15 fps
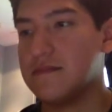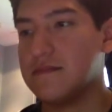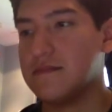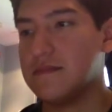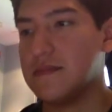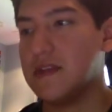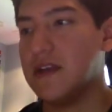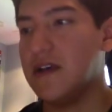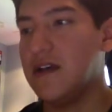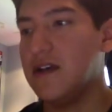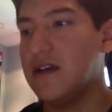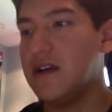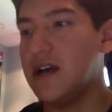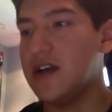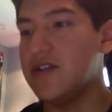
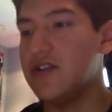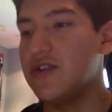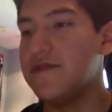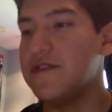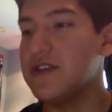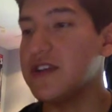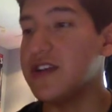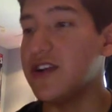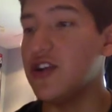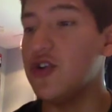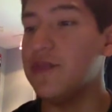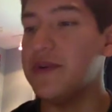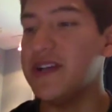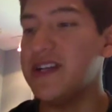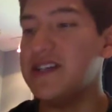I don't know if you can hear
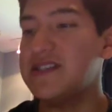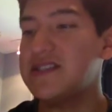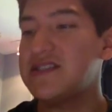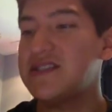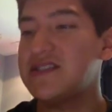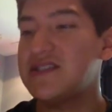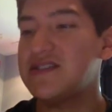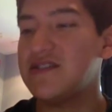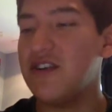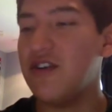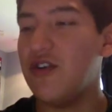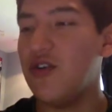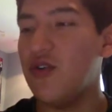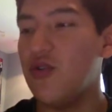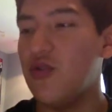it, but it's
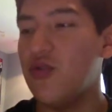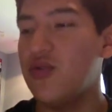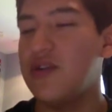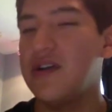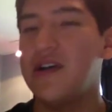so...